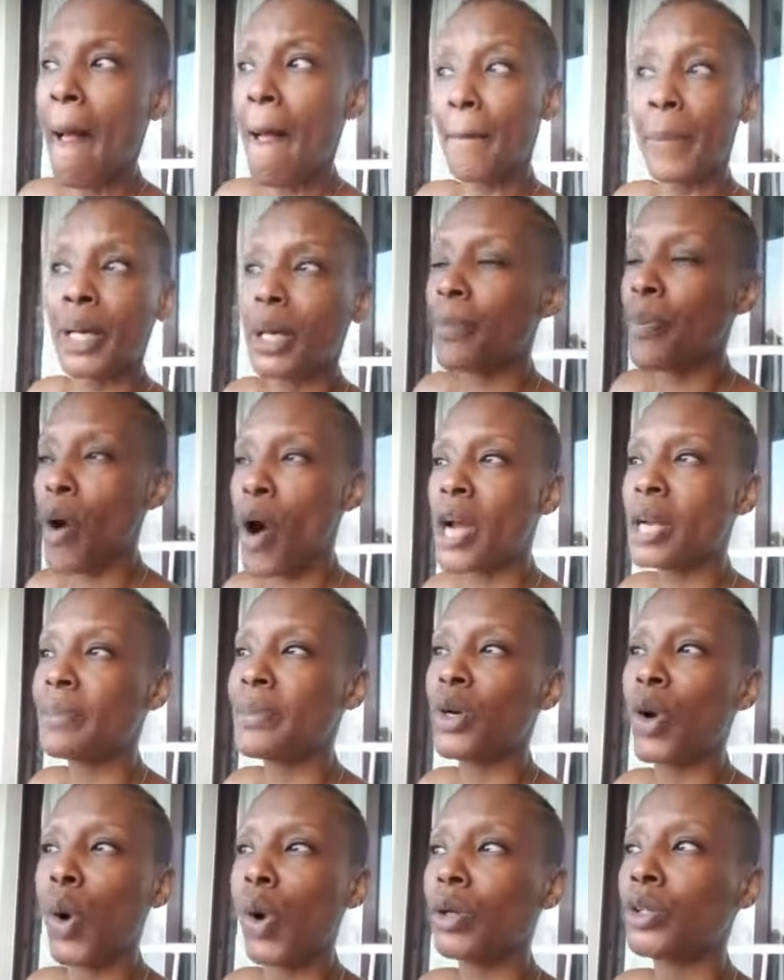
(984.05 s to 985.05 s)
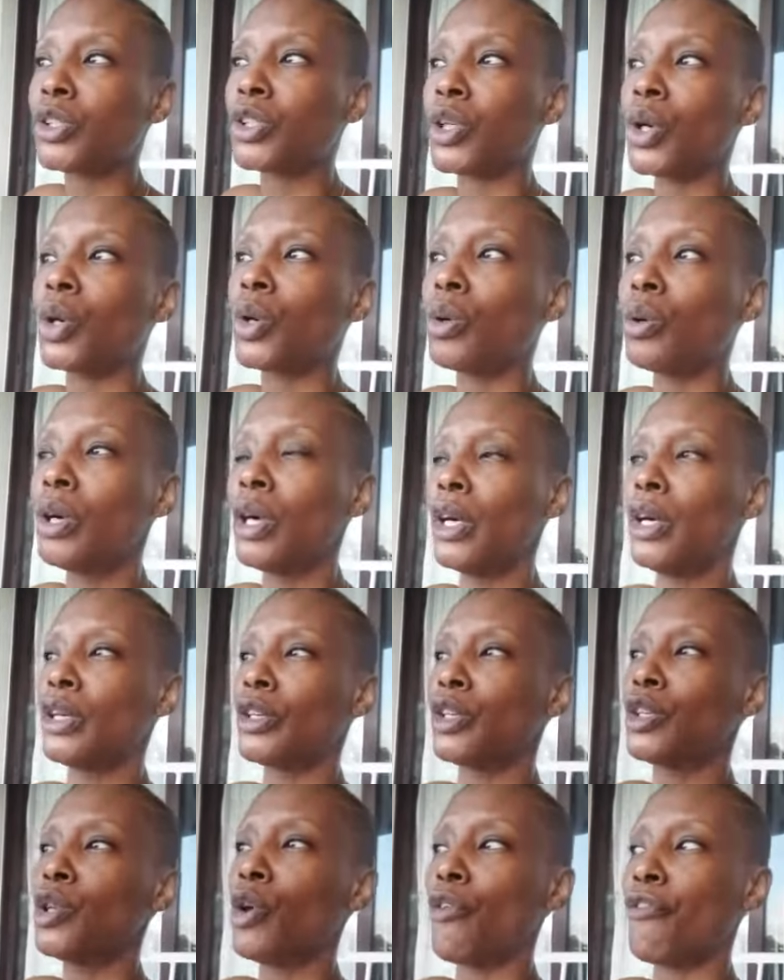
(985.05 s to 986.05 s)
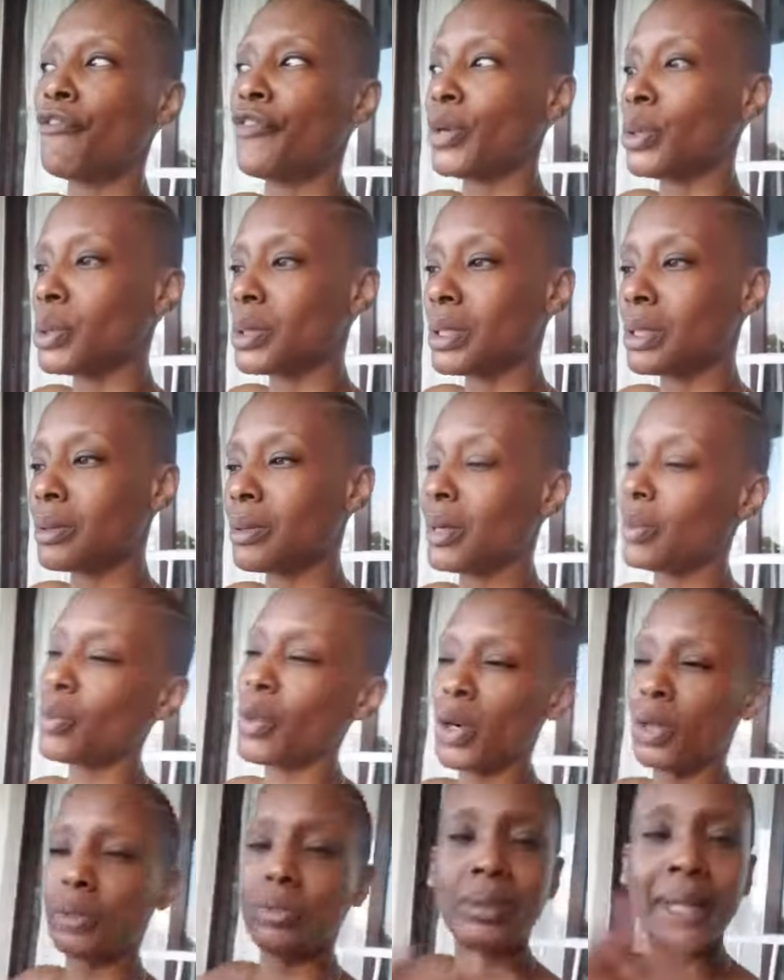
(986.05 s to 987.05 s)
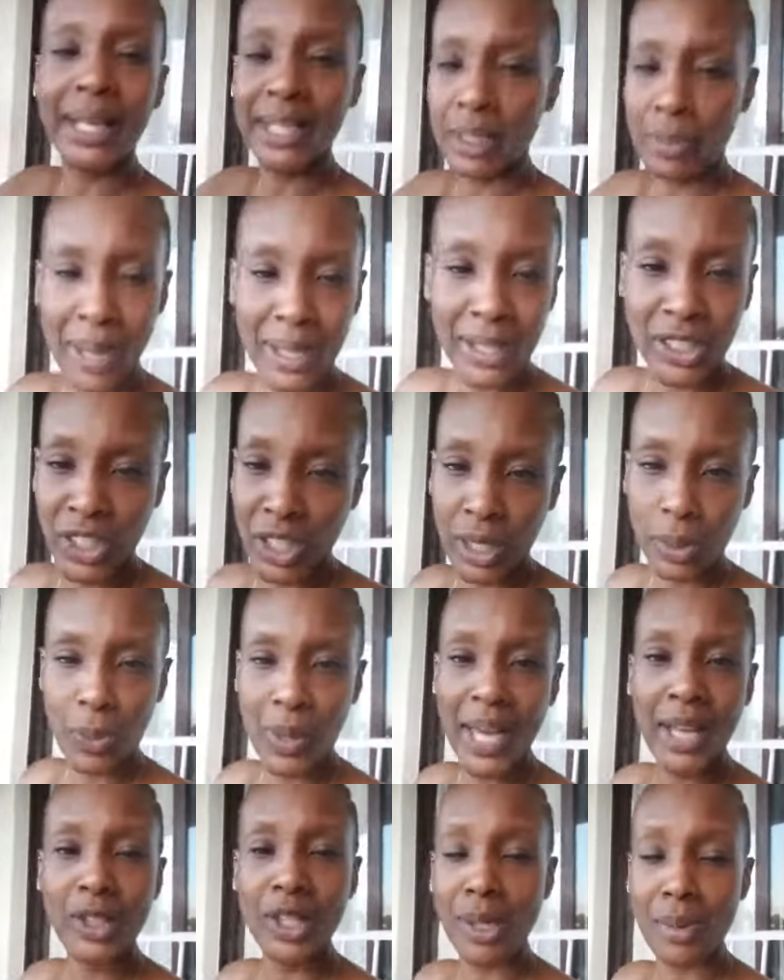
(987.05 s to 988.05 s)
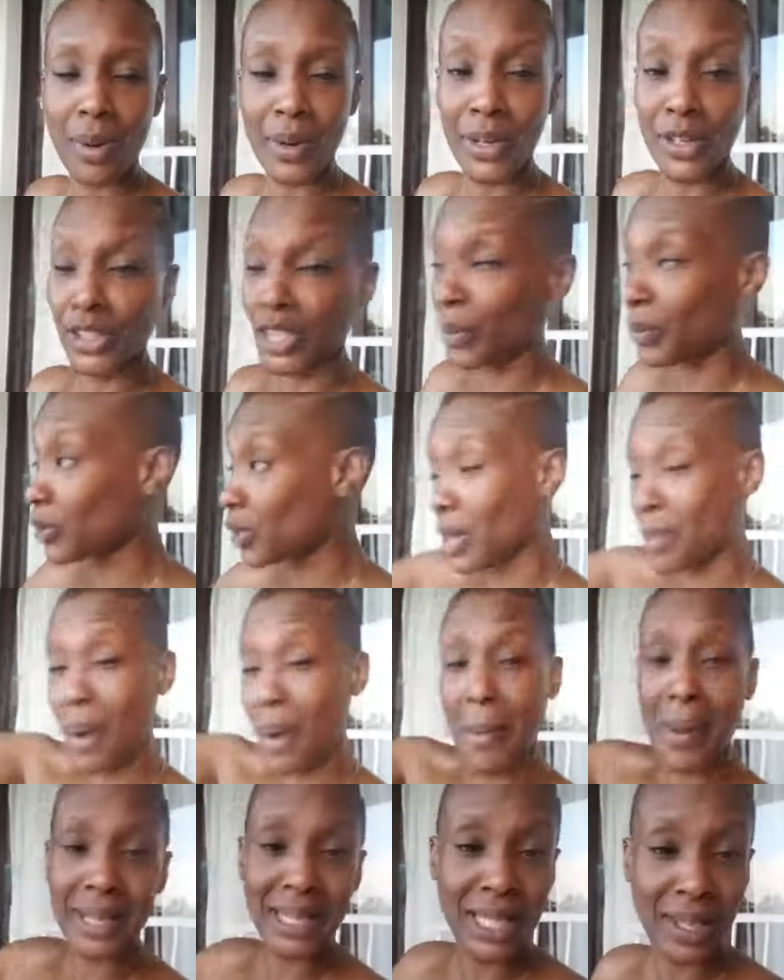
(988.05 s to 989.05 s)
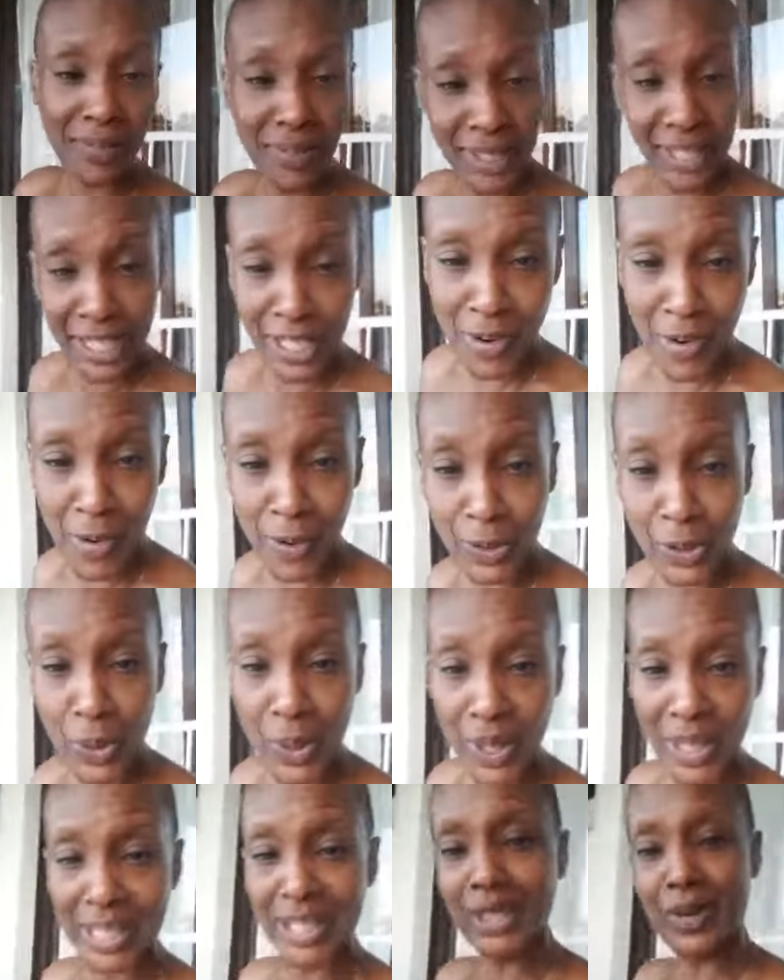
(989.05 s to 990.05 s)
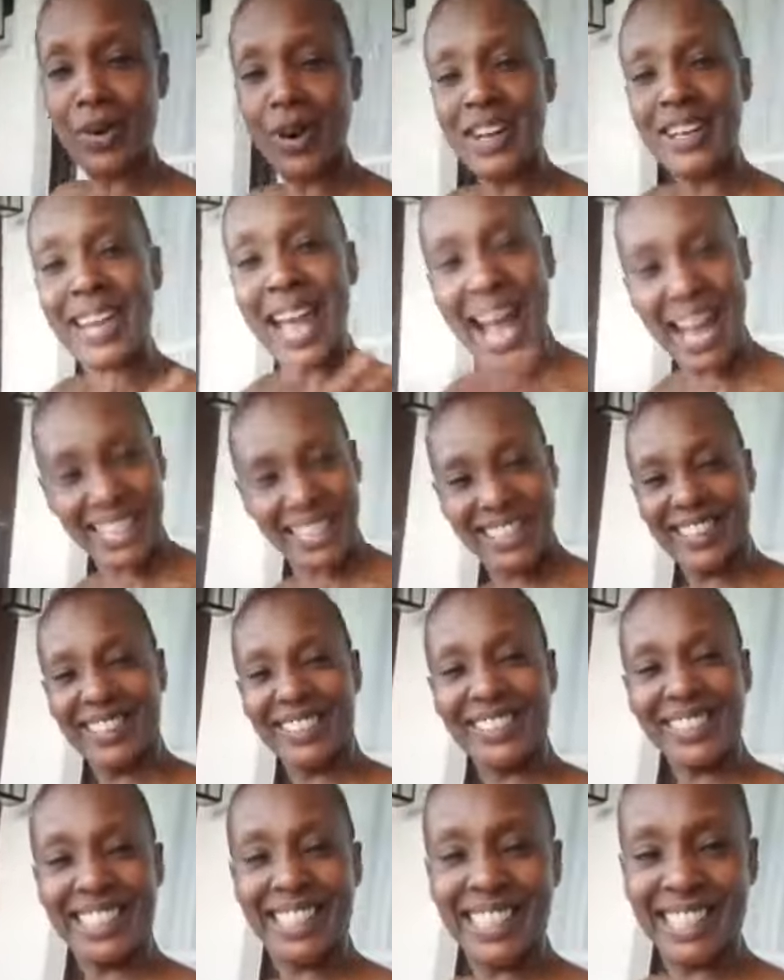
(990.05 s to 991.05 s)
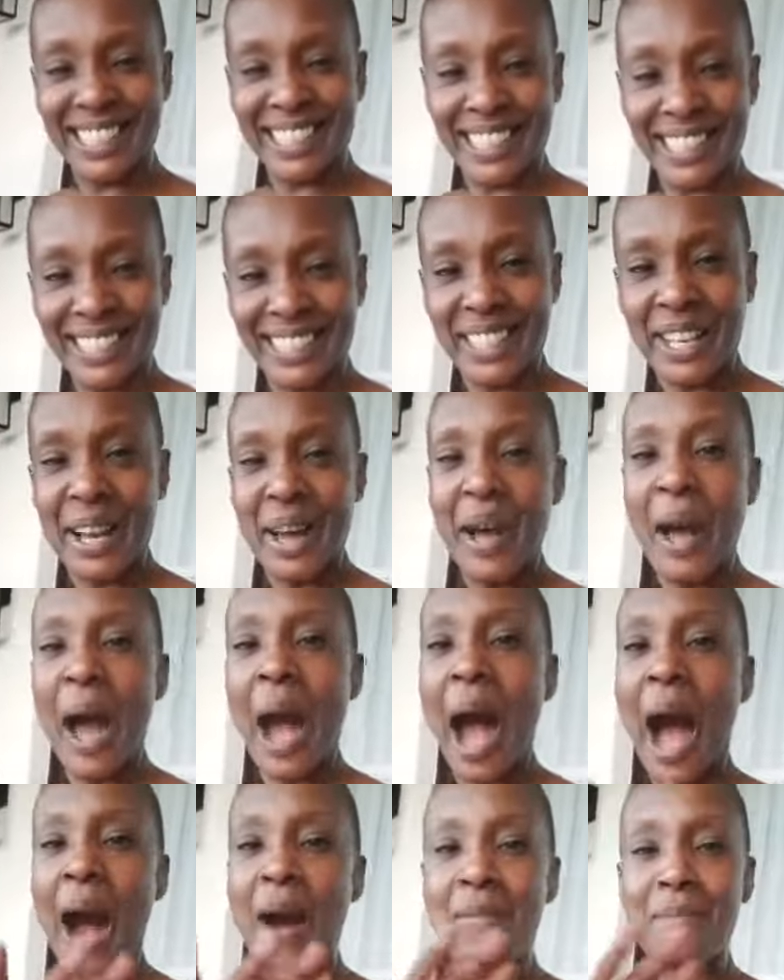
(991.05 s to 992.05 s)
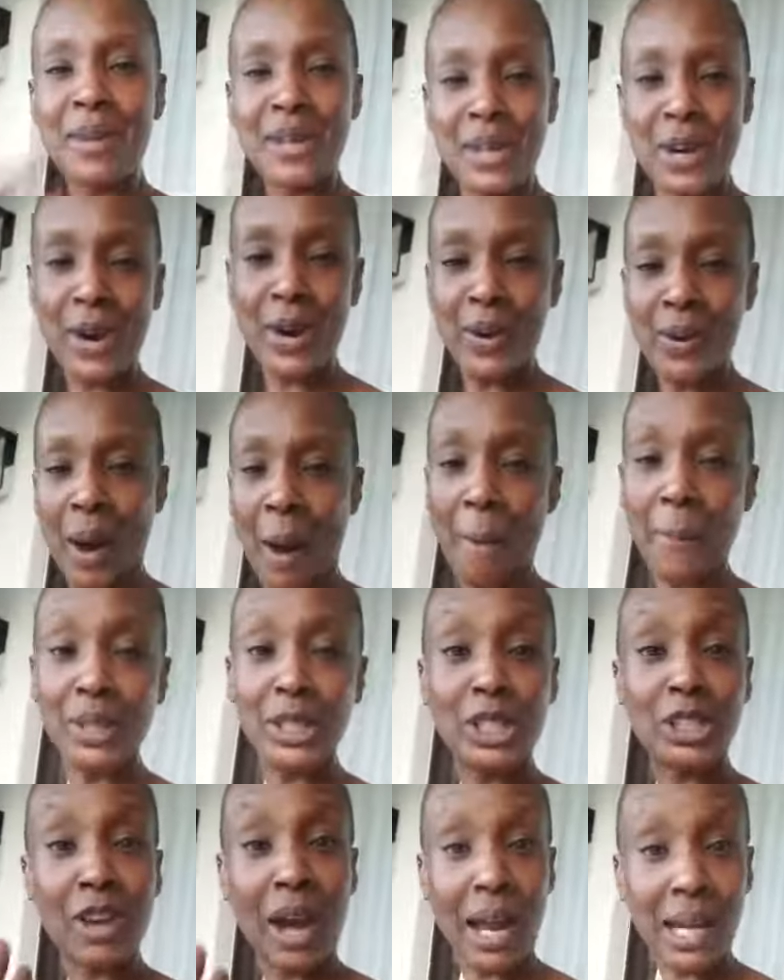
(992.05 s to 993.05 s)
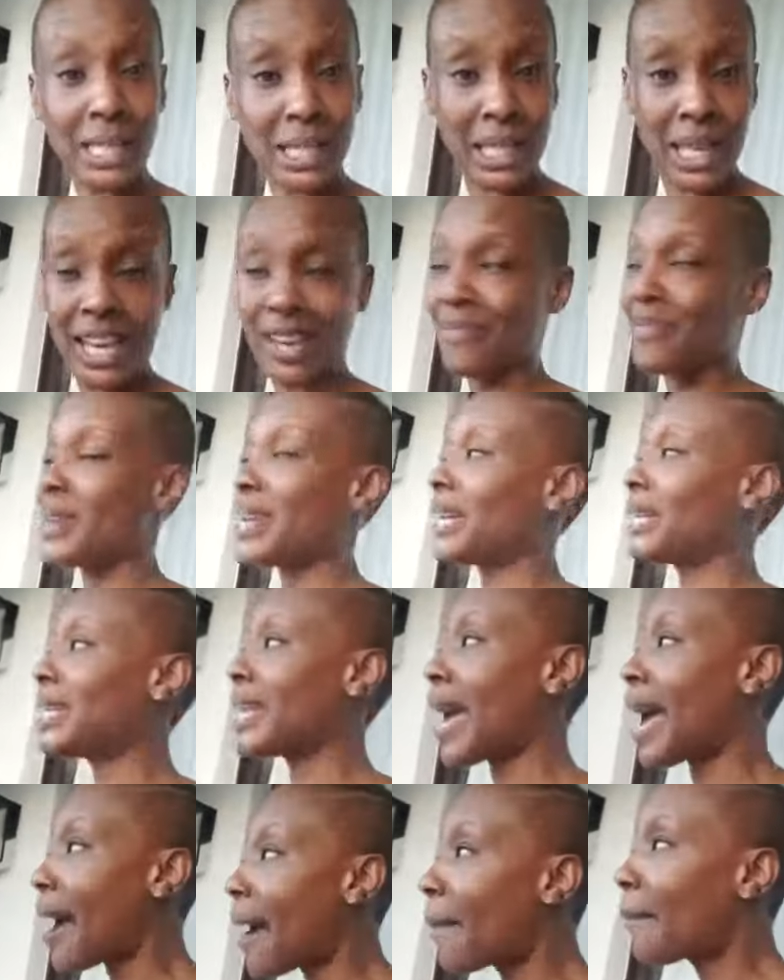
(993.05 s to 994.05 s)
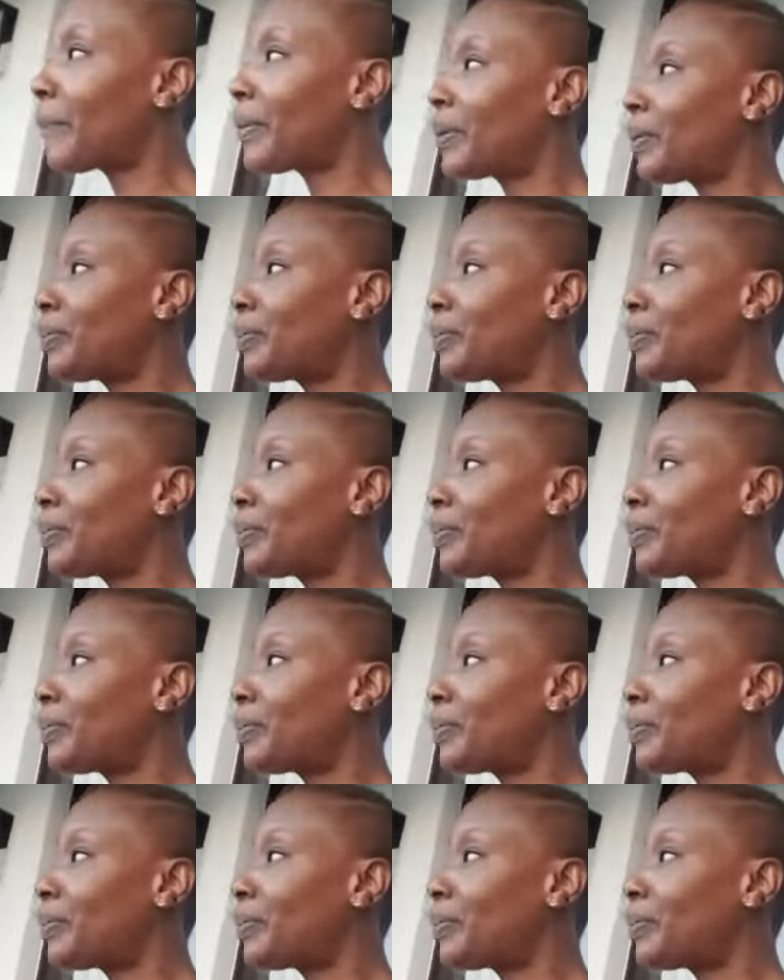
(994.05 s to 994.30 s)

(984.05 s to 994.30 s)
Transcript: But a part of me also, you know, feels, well, that's my shit. We ain't talking about EJ. We talking about my 17-year-old daughter. So on that note, I'm gonna try to take me a nap